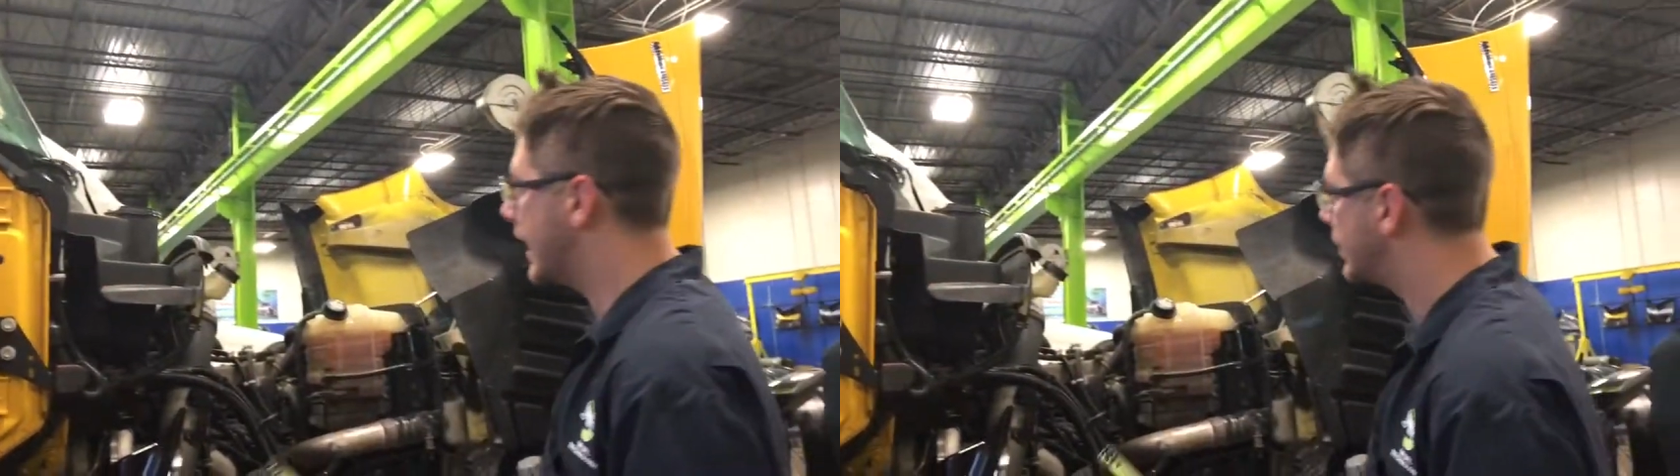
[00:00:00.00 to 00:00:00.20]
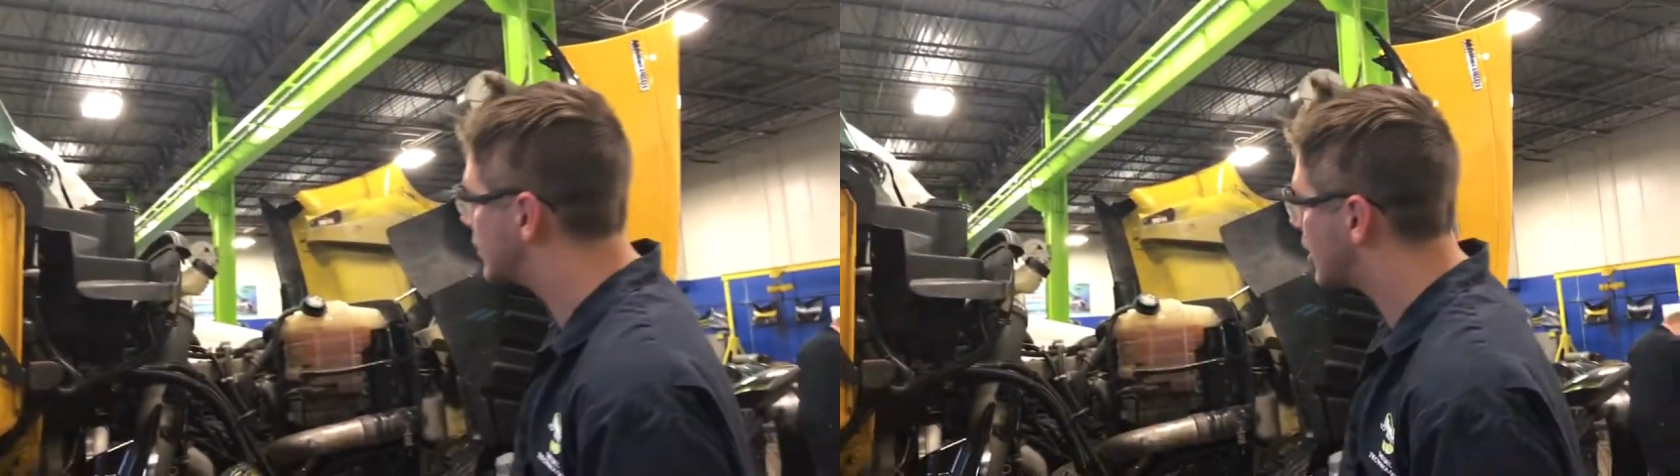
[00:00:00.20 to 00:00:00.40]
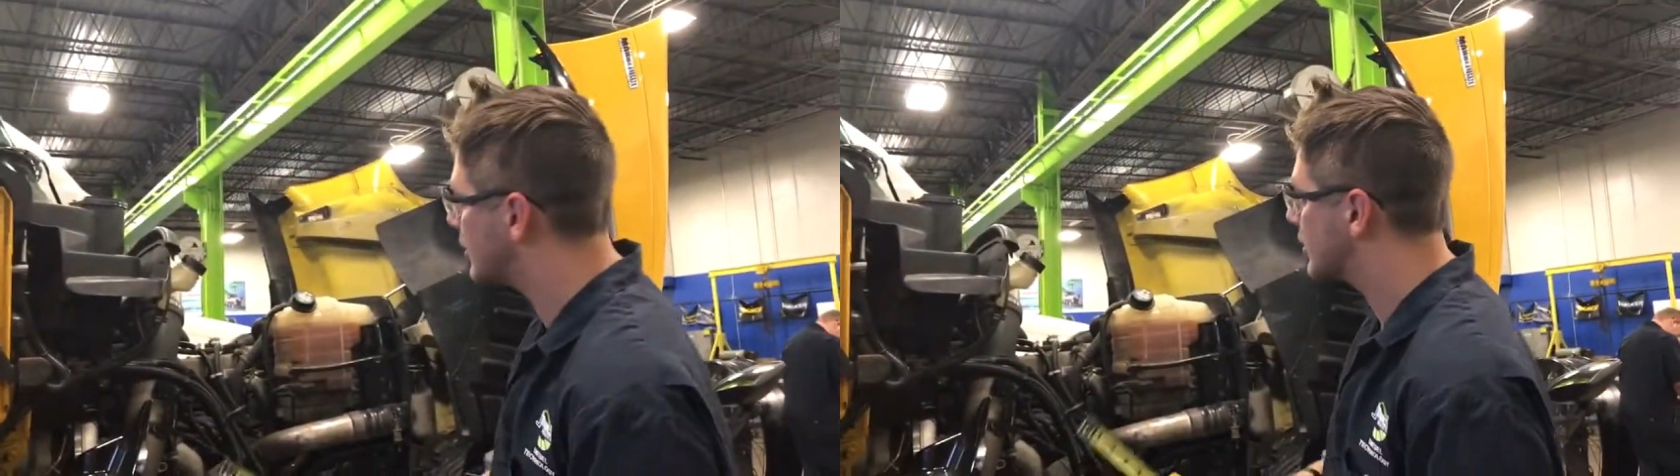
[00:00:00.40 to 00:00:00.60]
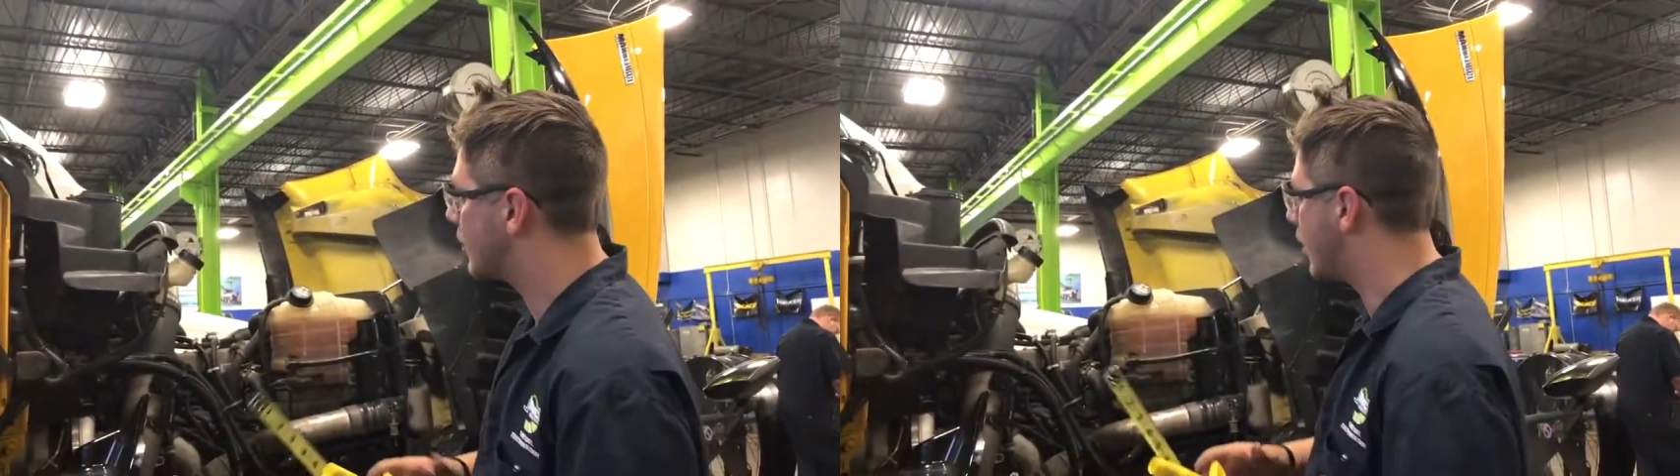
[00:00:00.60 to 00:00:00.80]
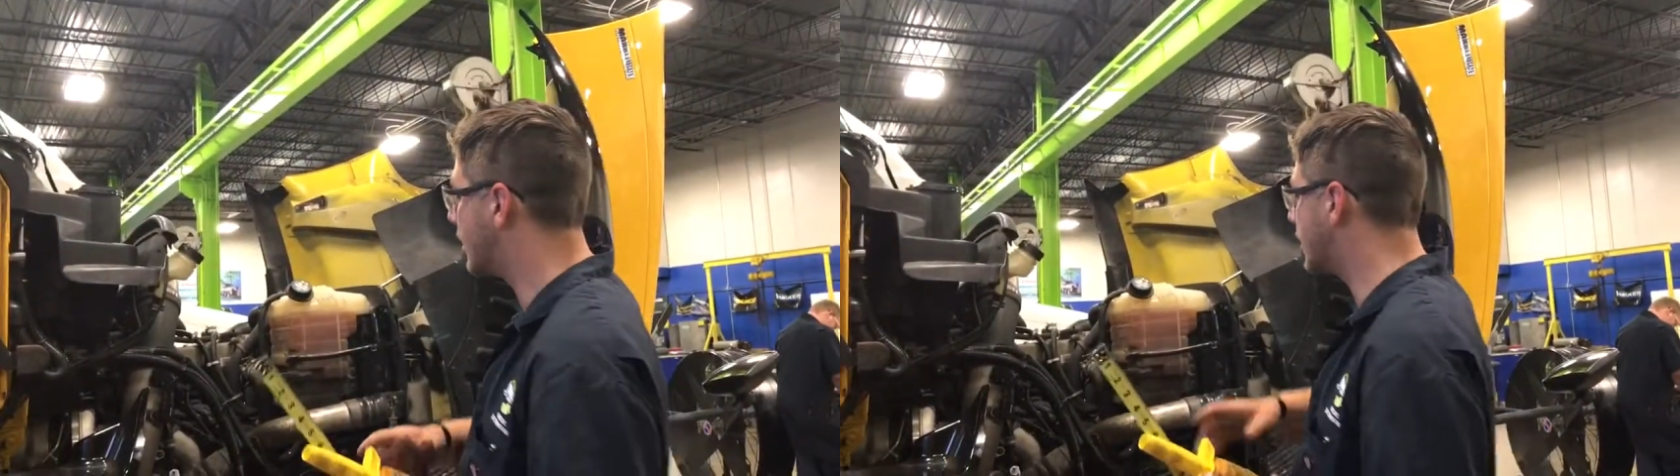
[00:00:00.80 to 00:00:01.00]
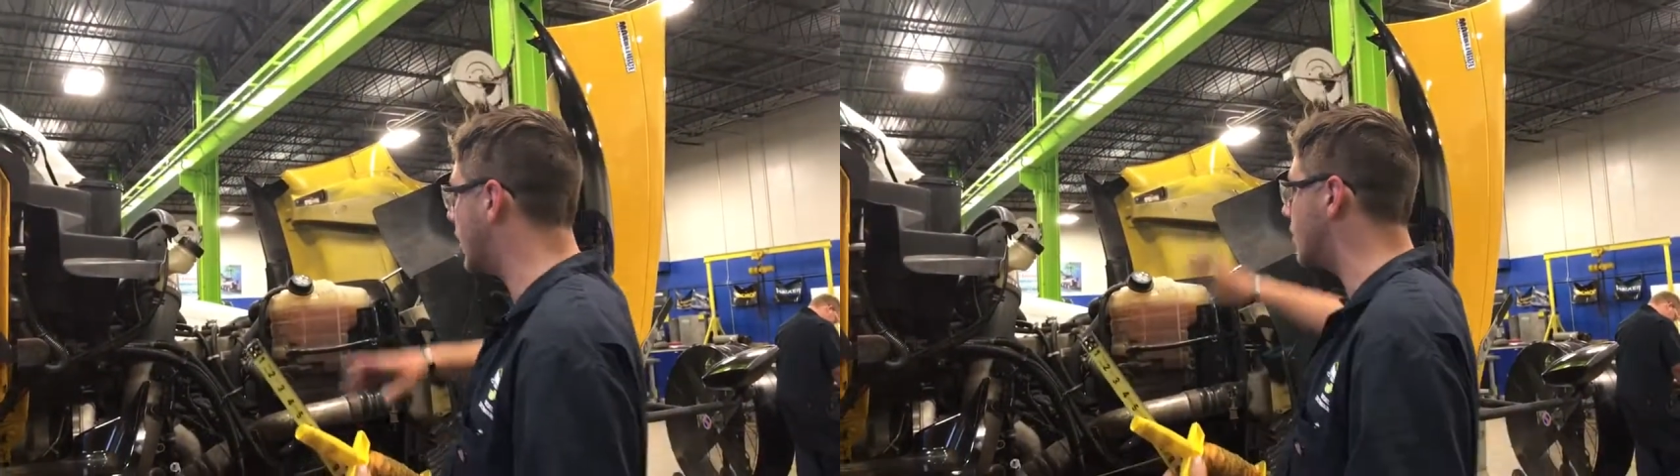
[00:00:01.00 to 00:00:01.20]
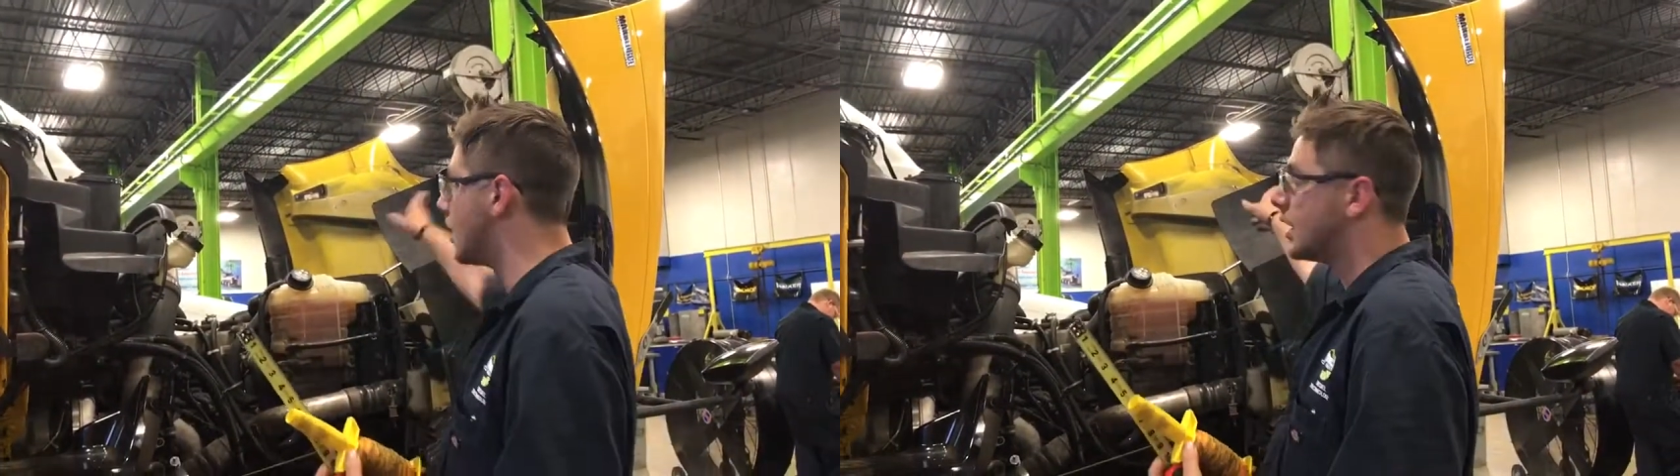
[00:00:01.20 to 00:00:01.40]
and your truck's going to want to go